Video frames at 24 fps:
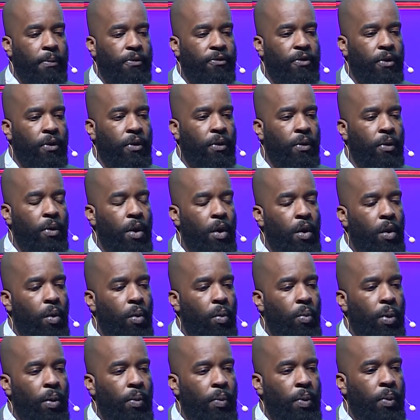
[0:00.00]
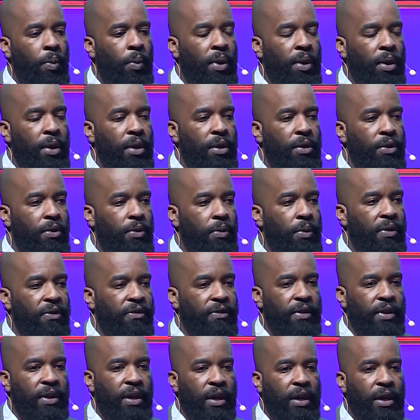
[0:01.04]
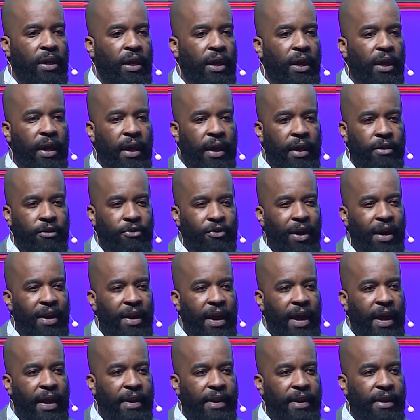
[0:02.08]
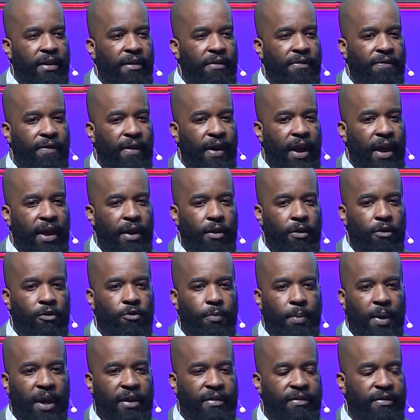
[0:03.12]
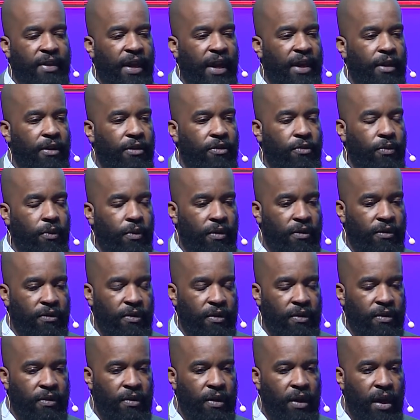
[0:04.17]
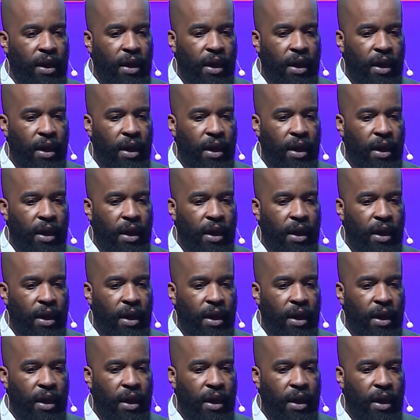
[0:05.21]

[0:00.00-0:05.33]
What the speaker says: So what we want to do is look and try to identify host-based data sources.